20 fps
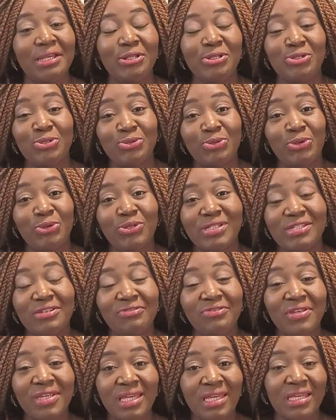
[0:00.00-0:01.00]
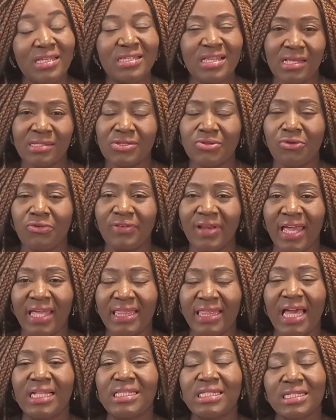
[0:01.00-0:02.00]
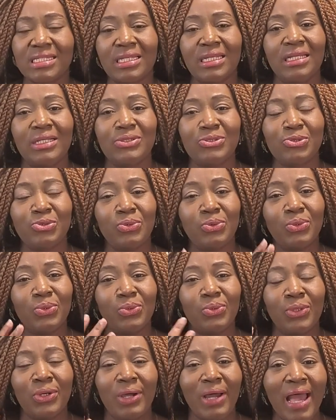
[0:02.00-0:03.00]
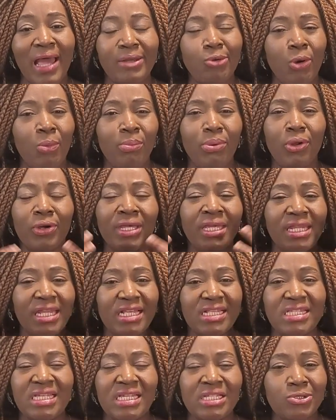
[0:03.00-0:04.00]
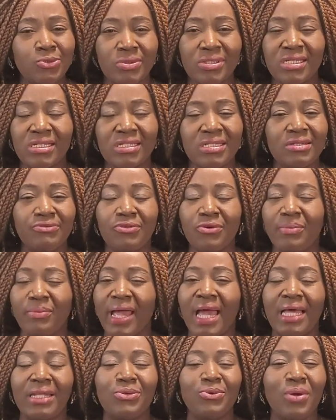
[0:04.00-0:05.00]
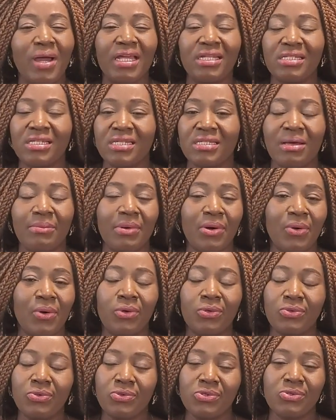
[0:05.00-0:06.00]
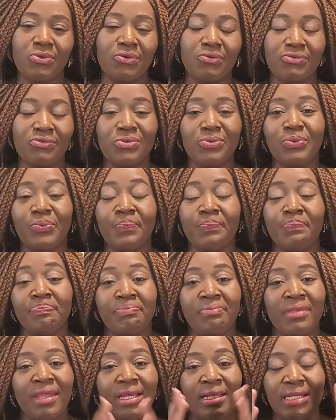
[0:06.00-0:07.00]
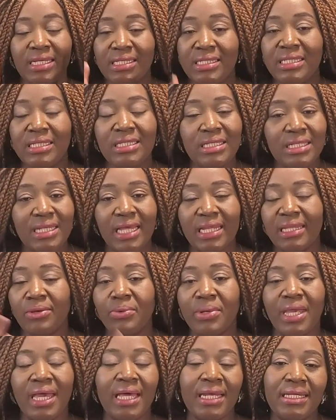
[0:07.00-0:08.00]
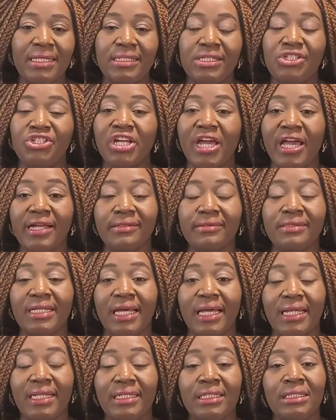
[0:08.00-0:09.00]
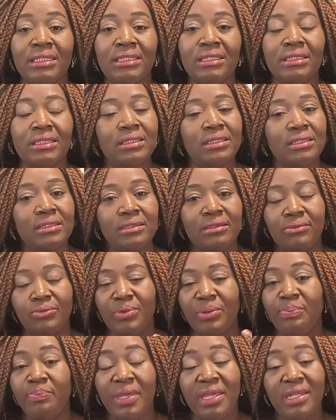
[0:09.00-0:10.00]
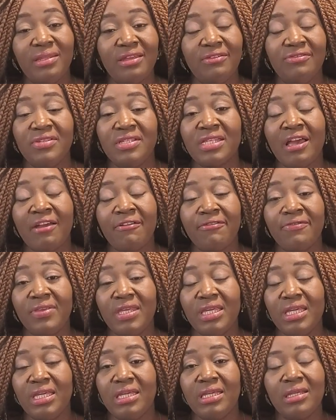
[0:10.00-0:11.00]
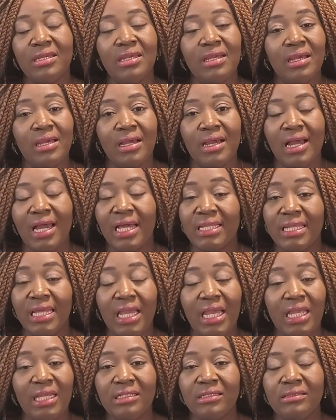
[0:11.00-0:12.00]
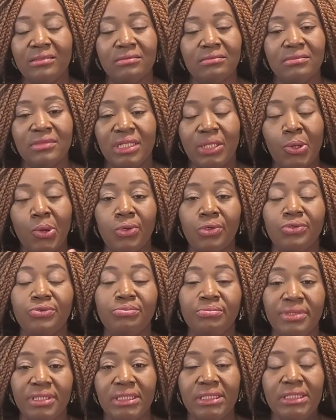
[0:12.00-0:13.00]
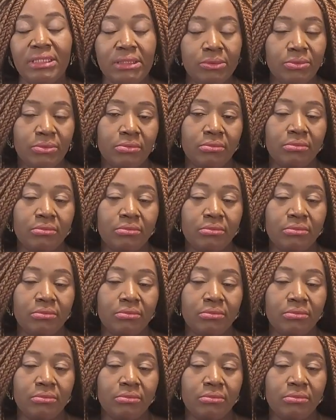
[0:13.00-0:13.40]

to your DV case and stuff like that. So, and unblocking the DS-260 form, I had no ideas about all those stuff. So they did it, and then we added the child, and we paid the visa fee, and then they called me